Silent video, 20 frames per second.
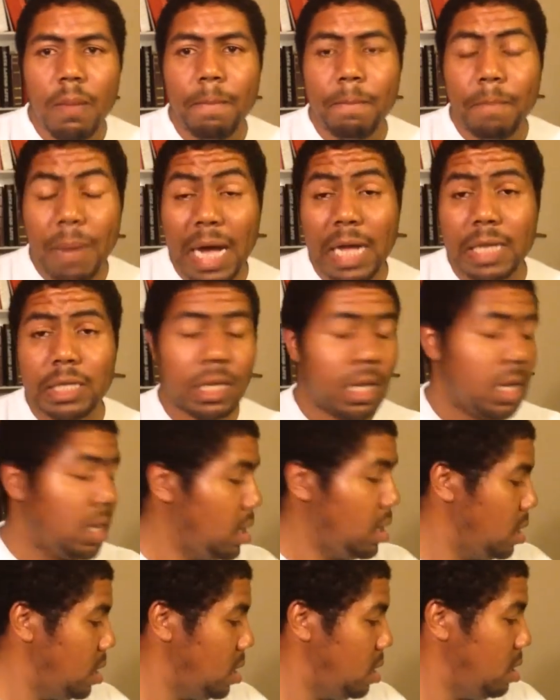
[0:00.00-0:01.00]
But
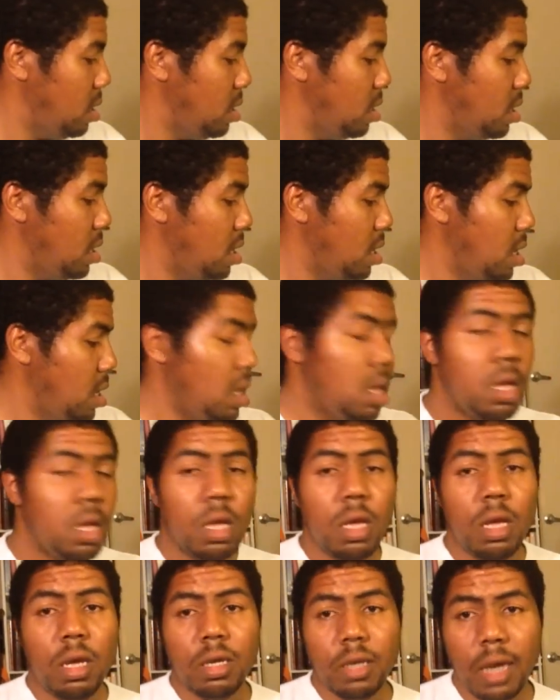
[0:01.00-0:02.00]

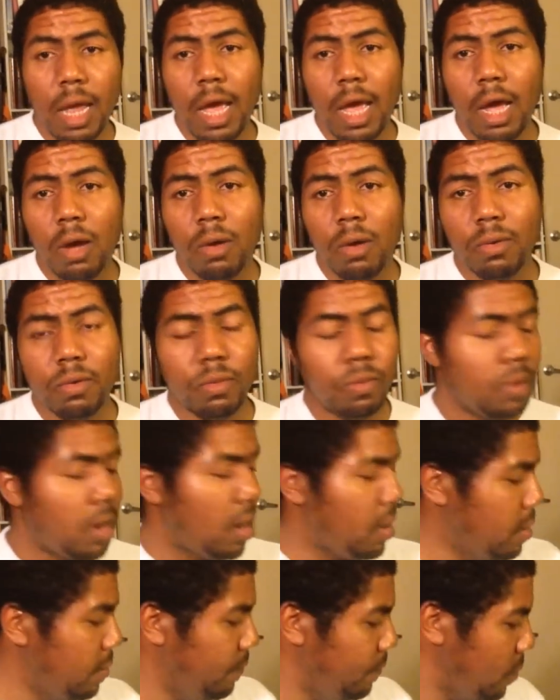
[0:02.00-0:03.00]
now,
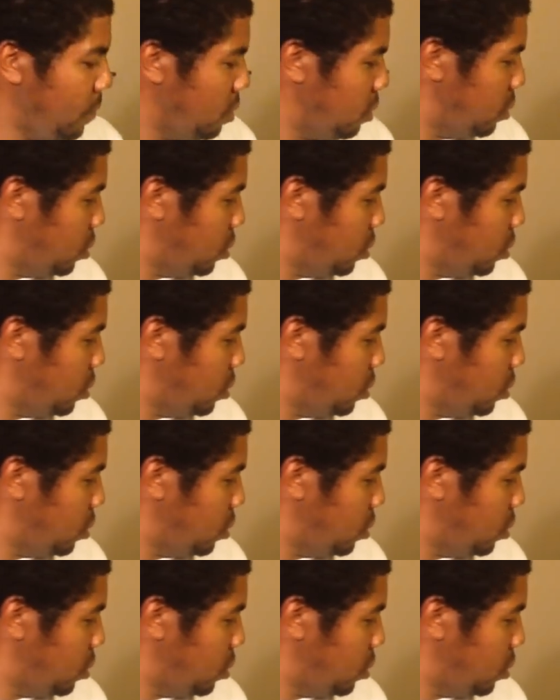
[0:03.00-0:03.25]
without any further